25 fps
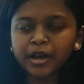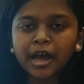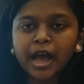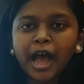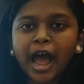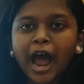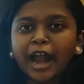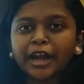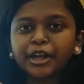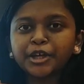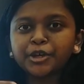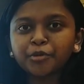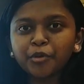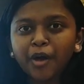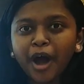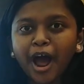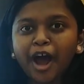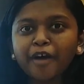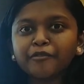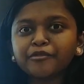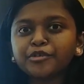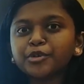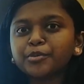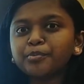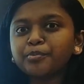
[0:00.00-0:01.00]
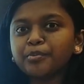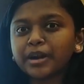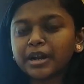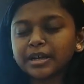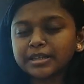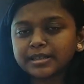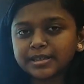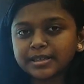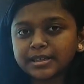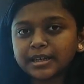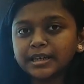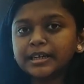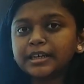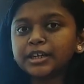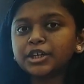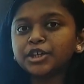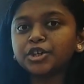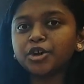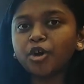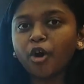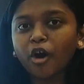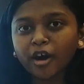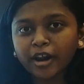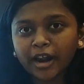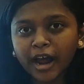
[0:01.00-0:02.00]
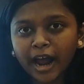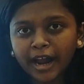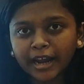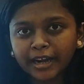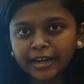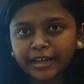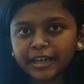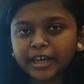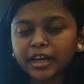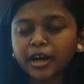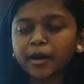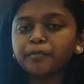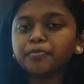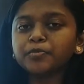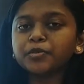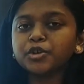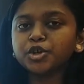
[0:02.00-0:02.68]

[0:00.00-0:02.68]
and you have to present your idea,